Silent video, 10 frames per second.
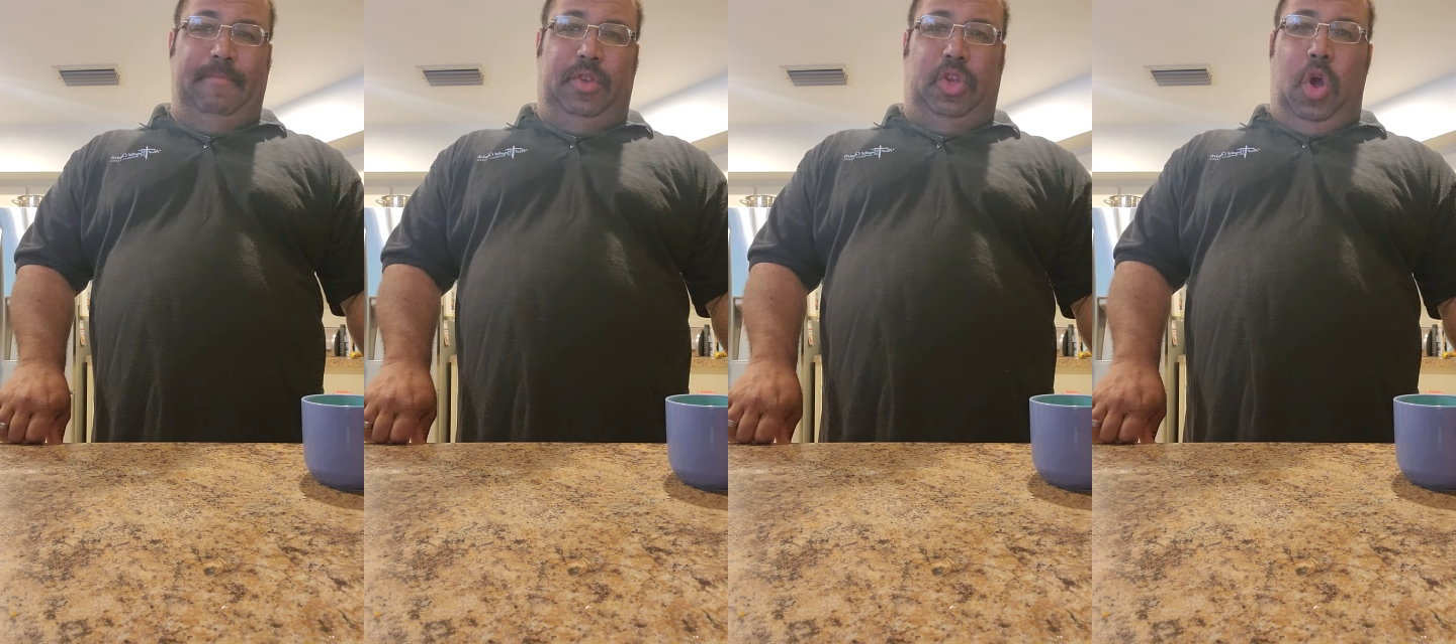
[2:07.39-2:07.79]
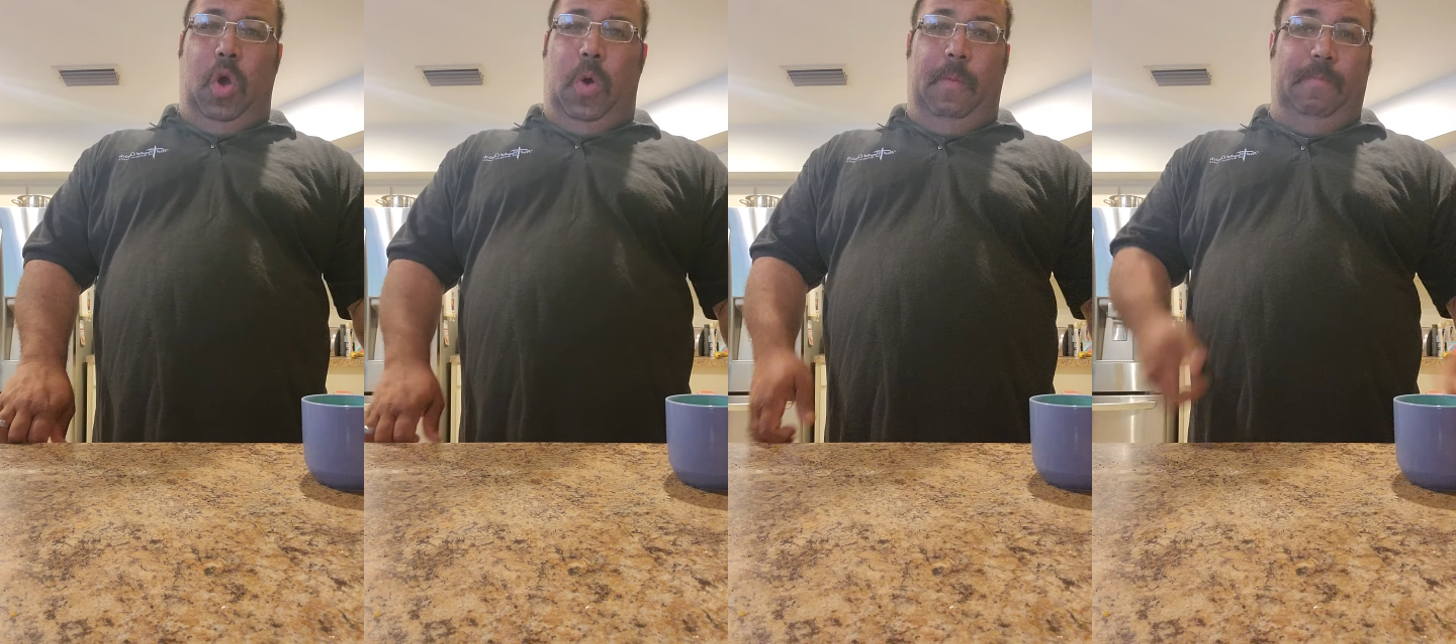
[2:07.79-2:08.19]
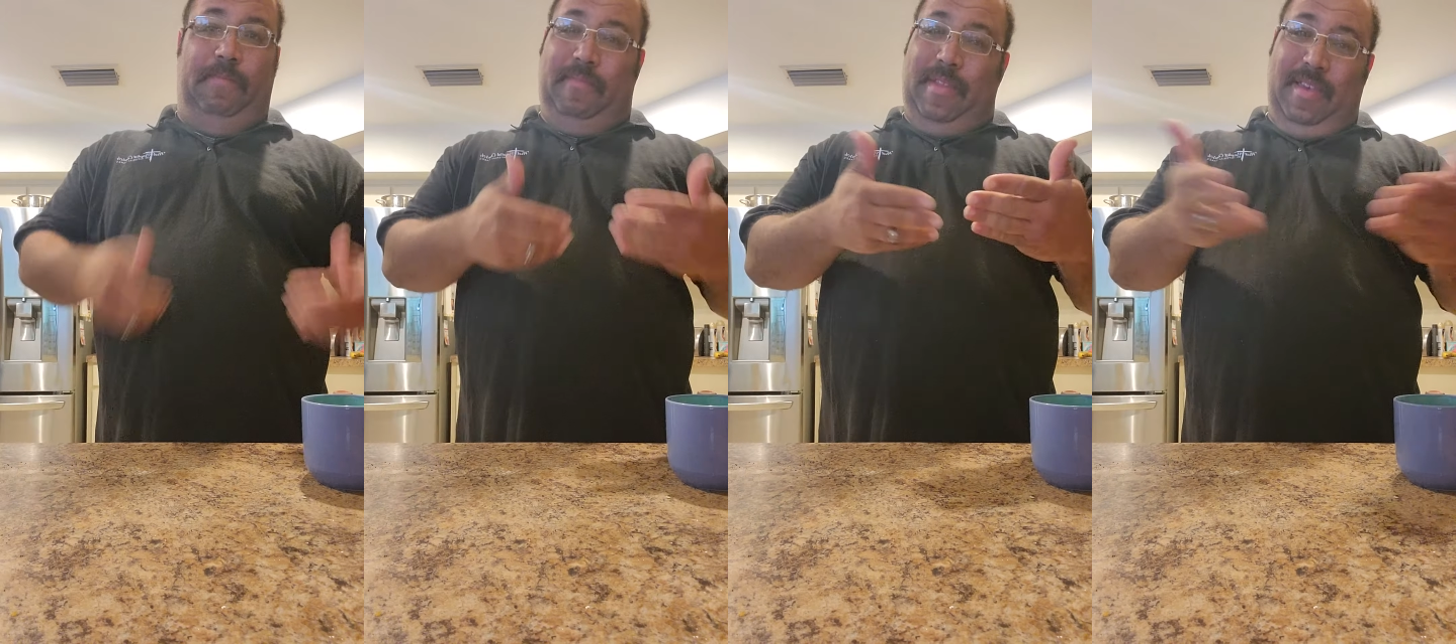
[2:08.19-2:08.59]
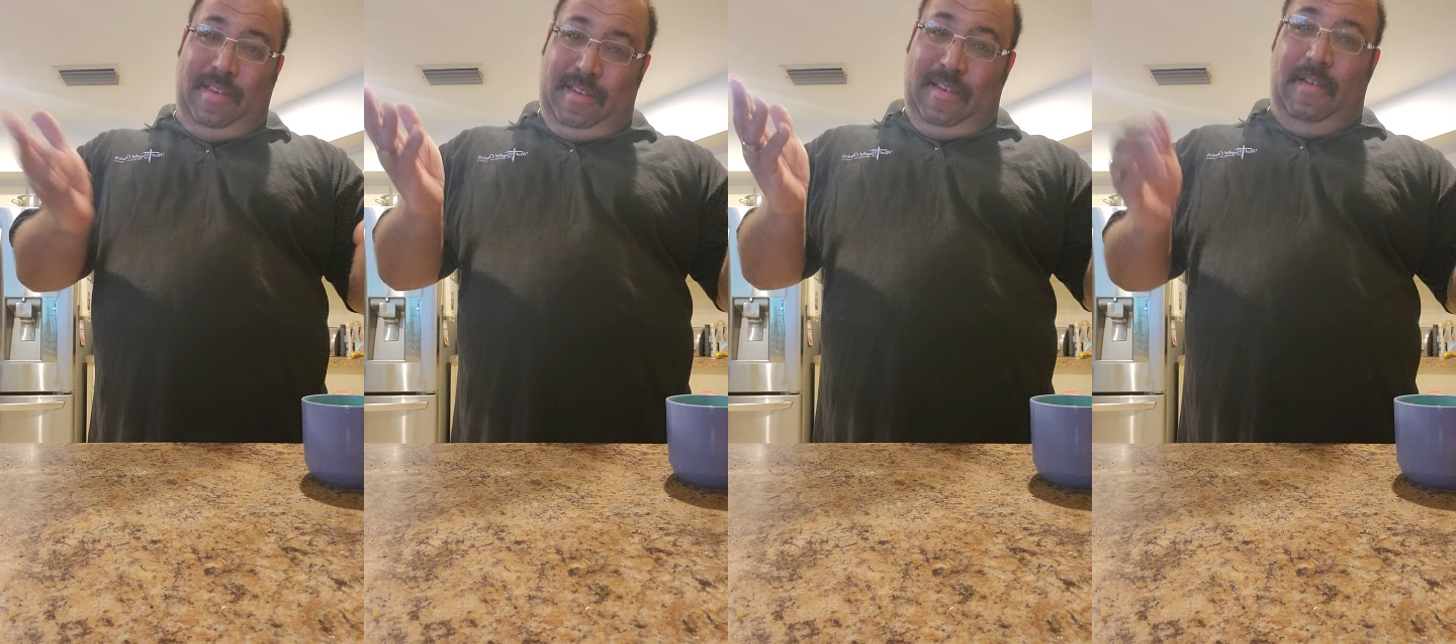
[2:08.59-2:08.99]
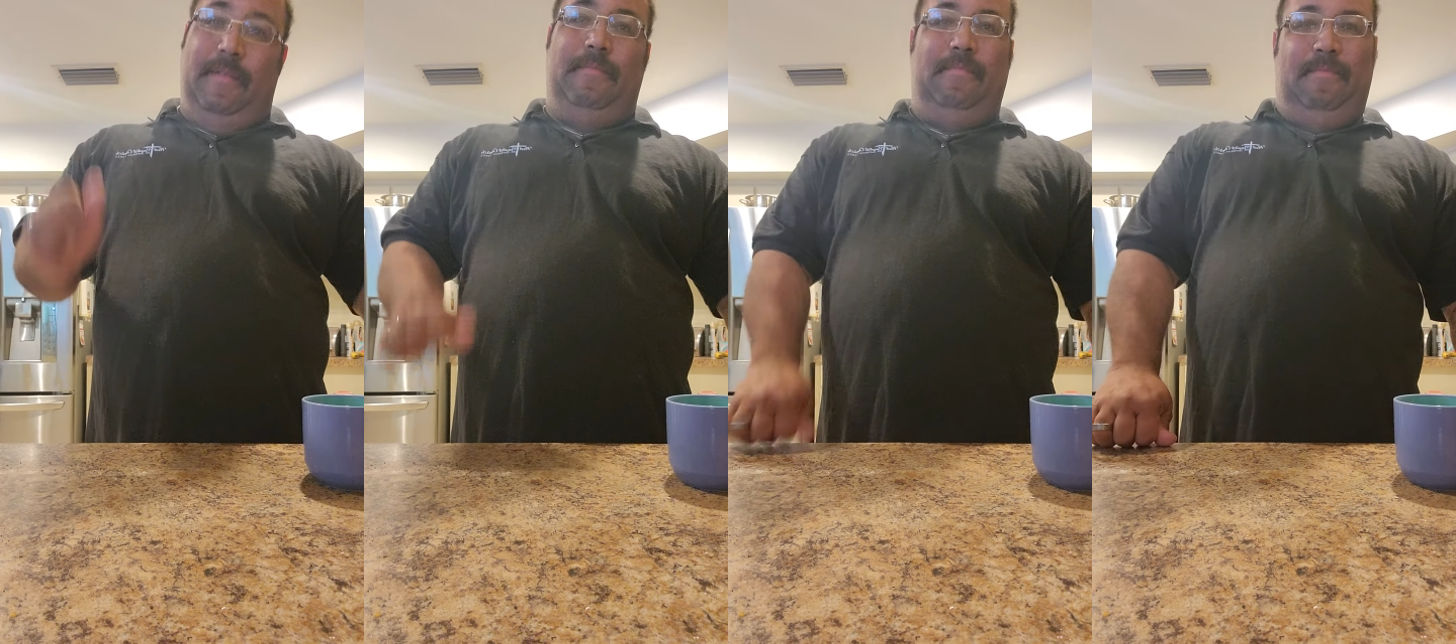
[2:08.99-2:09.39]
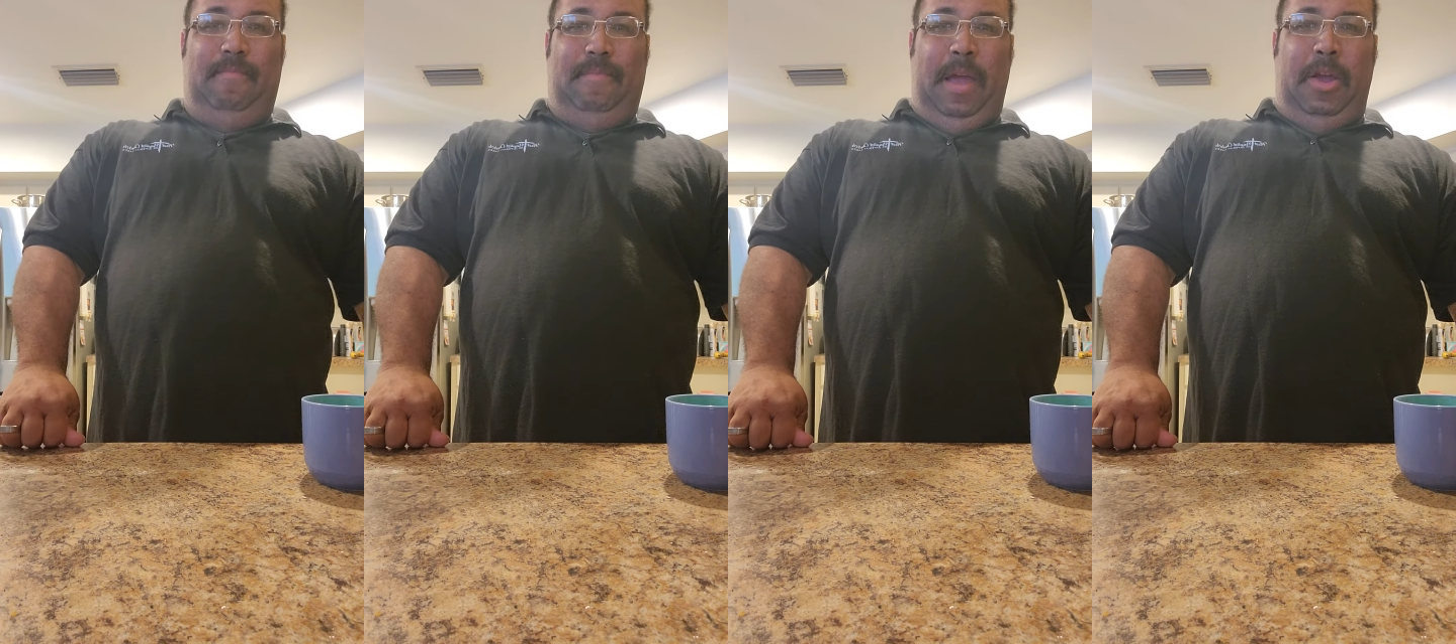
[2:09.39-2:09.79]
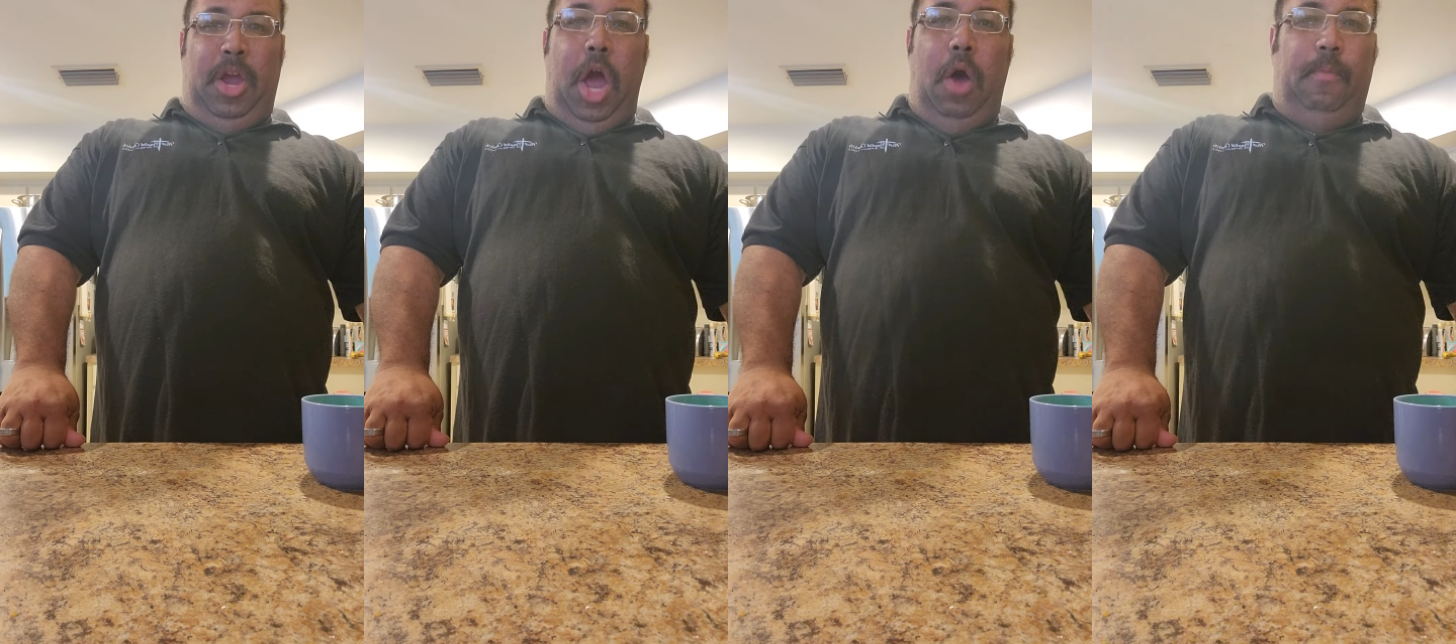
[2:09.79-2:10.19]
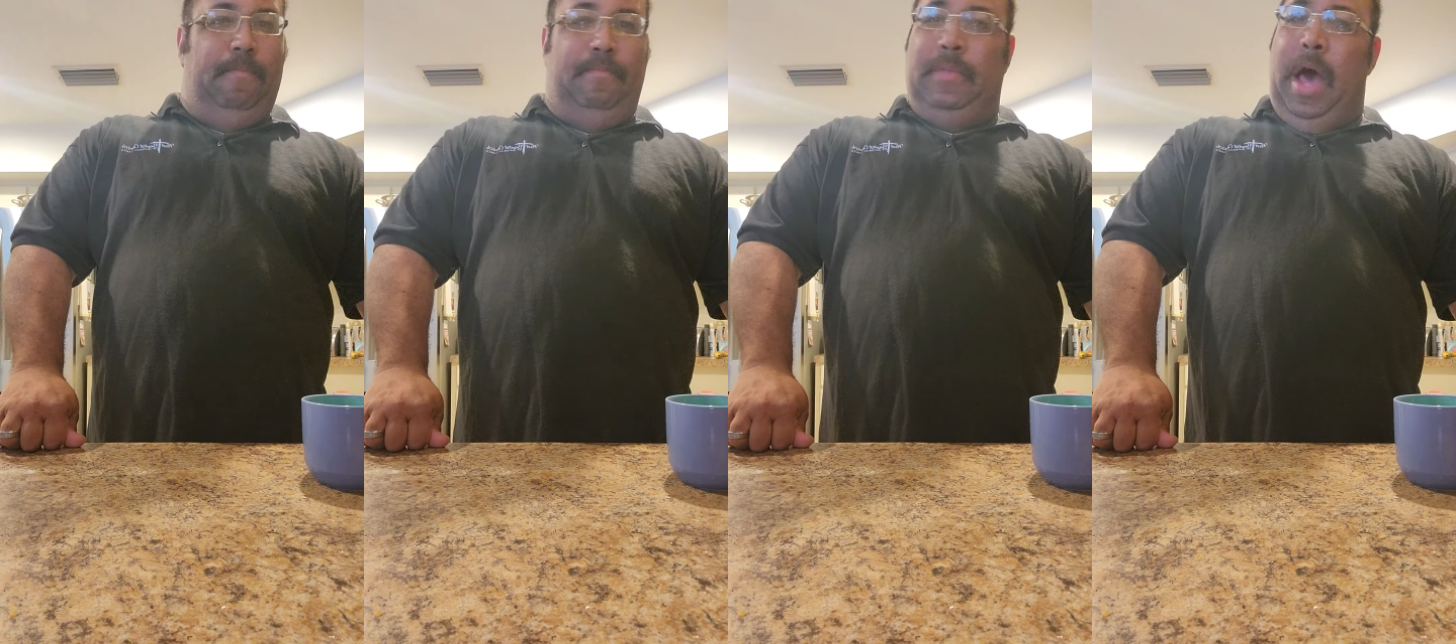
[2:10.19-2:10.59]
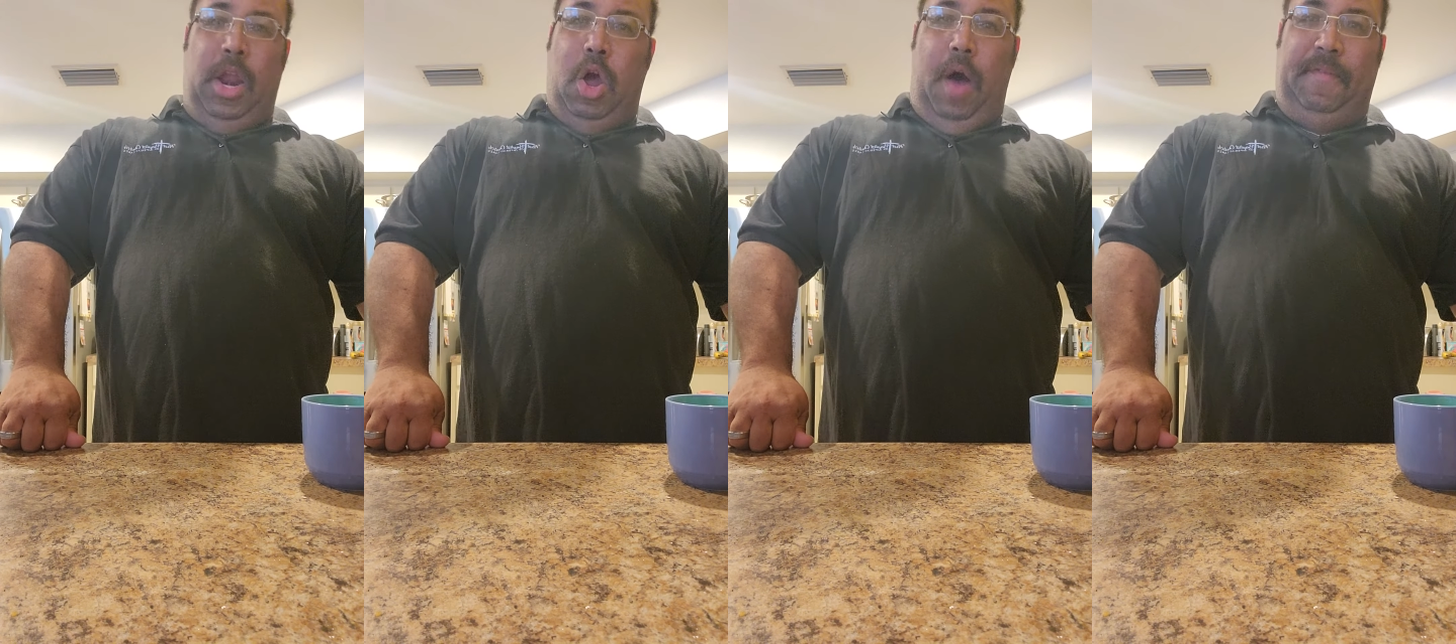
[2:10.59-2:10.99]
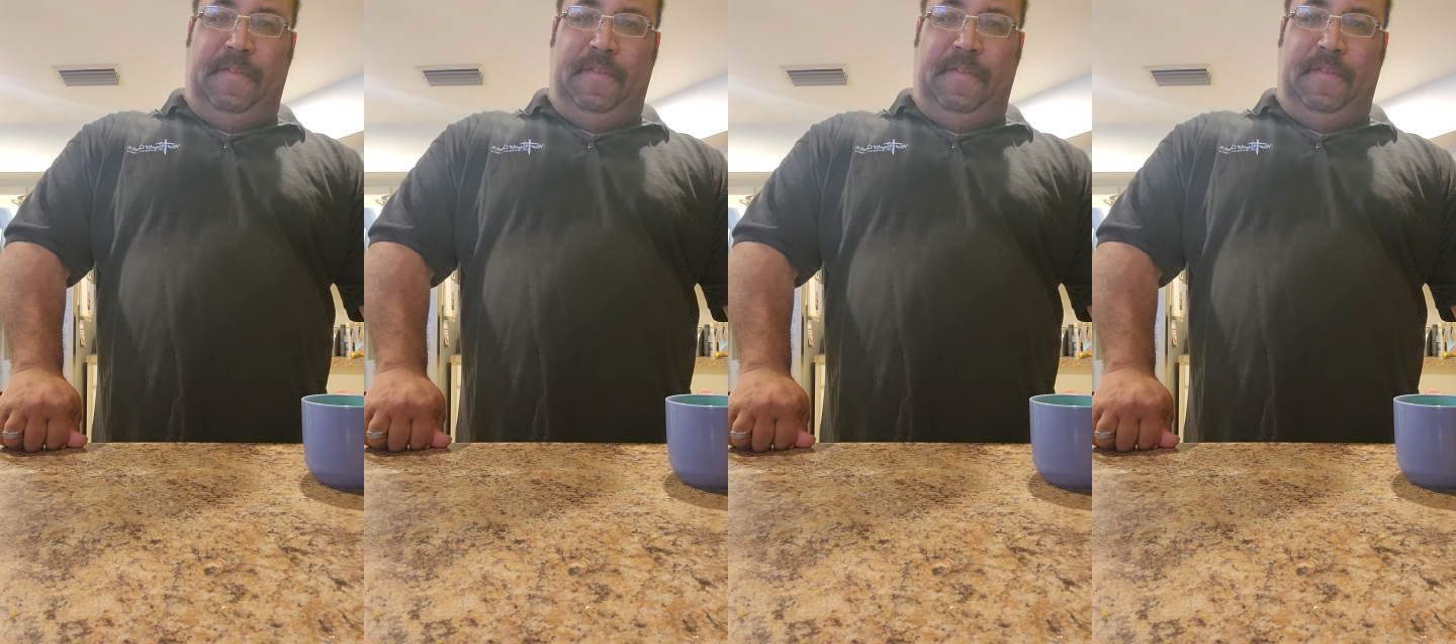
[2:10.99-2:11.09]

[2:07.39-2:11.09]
so there you go. Not a coffee